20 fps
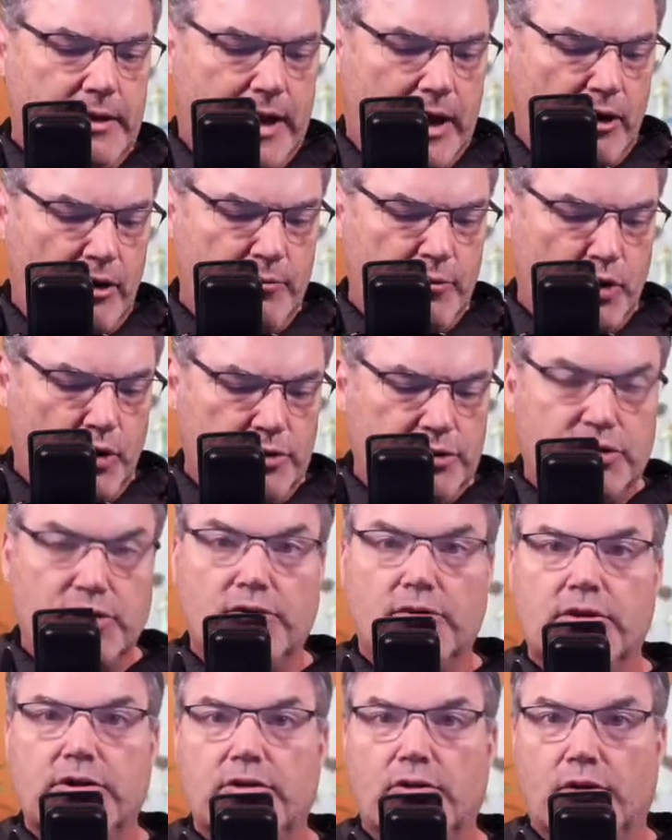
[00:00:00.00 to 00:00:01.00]
now I'm going
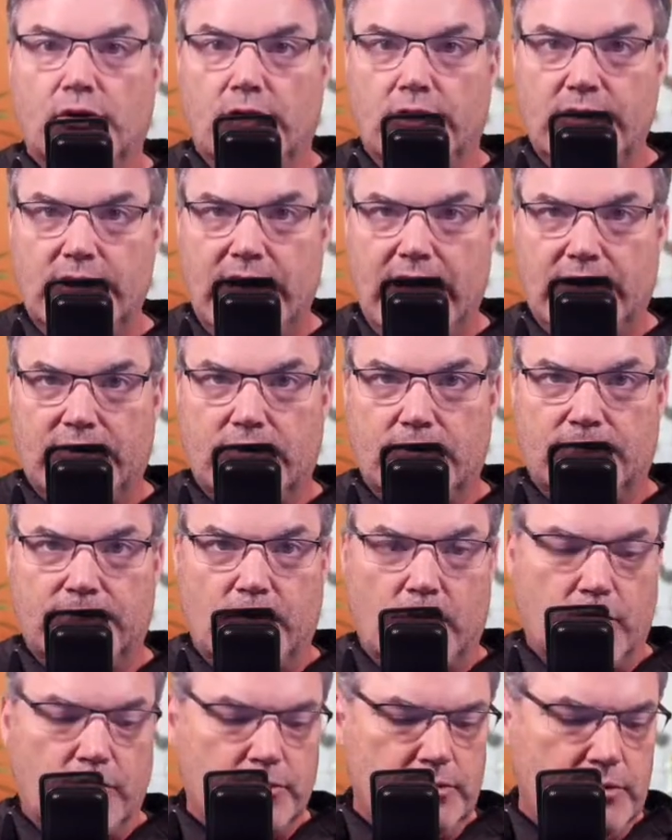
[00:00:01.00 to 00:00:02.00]
to look at the
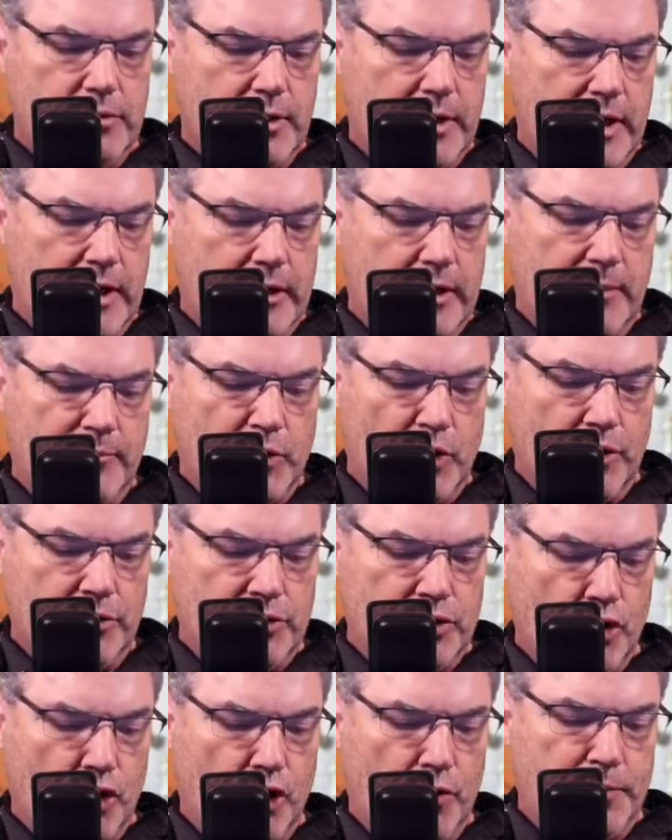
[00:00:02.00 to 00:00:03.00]
phone and I'm
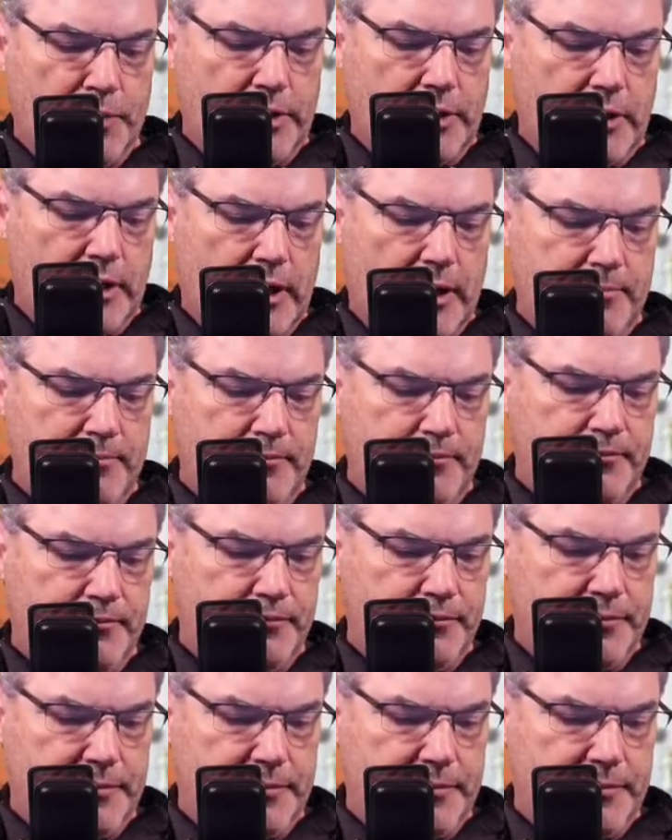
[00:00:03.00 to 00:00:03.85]
going to open it up.